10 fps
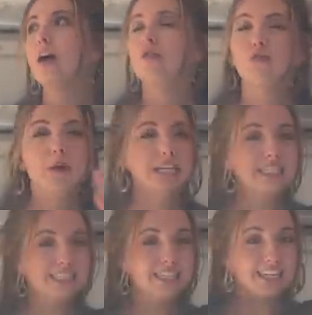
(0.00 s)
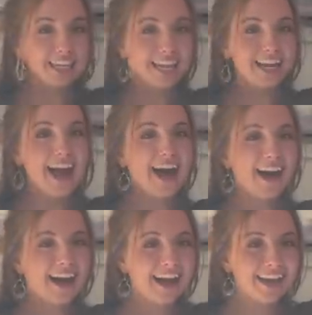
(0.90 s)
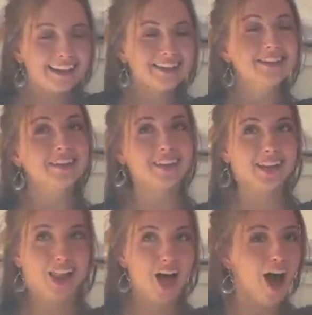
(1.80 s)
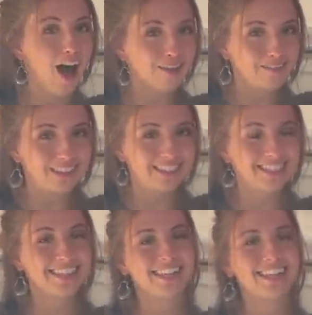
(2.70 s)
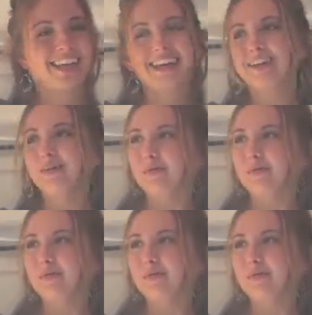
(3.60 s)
For my ceiling, I love the ceiling.